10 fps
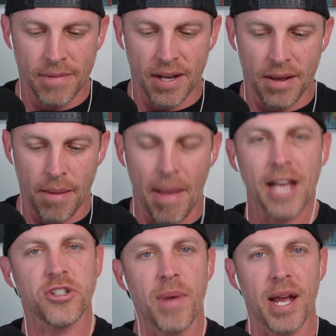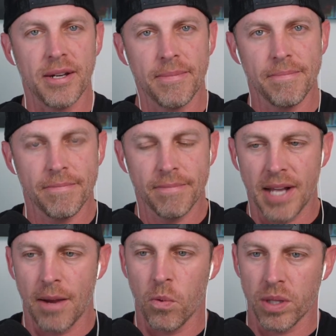mastermind,
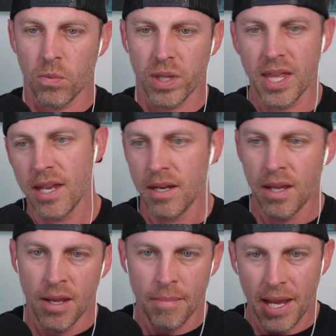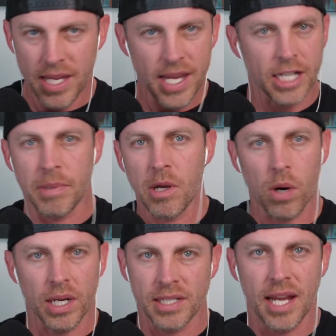okay, within my EXP
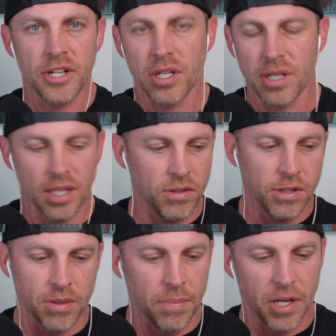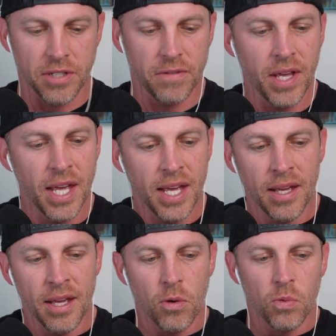organization. And there's a bunch of
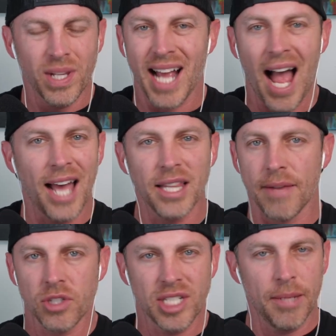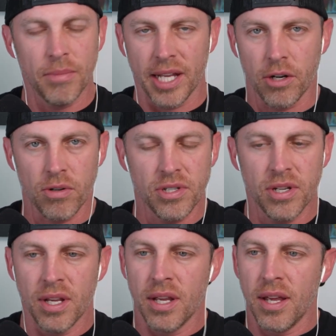really high level team leaders
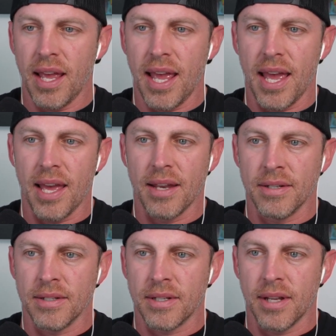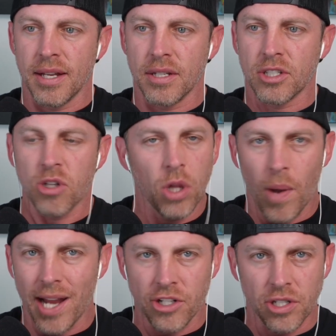and solo
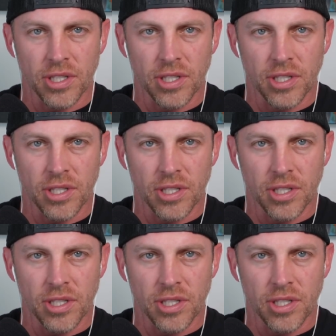agents that